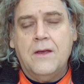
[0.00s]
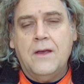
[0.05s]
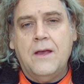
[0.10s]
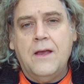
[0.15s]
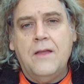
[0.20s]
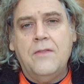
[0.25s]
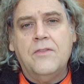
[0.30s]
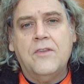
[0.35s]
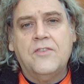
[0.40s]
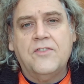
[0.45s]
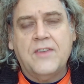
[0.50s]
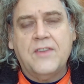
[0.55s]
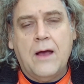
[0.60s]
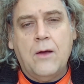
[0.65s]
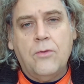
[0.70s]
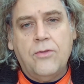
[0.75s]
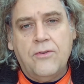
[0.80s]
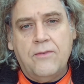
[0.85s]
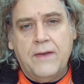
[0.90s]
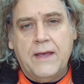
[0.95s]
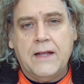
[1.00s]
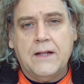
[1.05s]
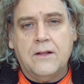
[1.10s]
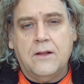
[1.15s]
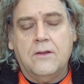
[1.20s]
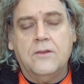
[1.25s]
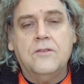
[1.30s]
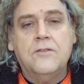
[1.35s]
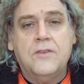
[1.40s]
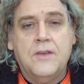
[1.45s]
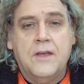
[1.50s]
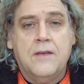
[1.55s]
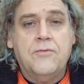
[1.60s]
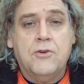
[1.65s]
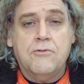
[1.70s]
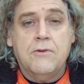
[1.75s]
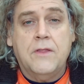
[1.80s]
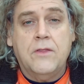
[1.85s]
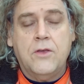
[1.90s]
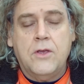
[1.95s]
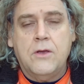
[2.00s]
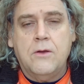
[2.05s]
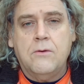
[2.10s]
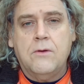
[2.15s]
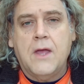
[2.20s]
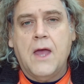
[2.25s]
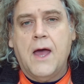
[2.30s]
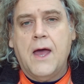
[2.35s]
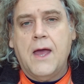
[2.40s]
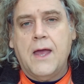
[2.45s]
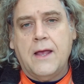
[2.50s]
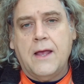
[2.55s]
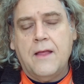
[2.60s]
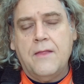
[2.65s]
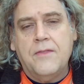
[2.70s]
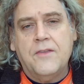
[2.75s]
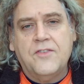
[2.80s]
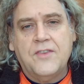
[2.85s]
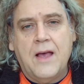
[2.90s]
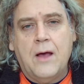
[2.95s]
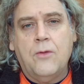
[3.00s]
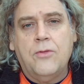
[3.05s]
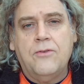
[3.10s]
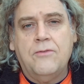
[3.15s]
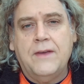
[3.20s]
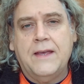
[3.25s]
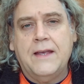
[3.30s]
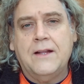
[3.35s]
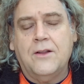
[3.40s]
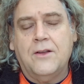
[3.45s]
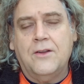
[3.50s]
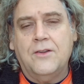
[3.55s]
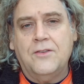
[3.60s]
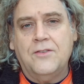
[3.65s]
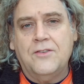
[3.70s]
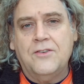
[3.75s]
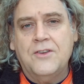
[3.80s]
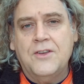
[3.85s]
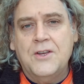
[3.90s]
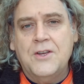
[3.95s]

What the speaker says: in the south of England, if you're in the UK, in the south of England,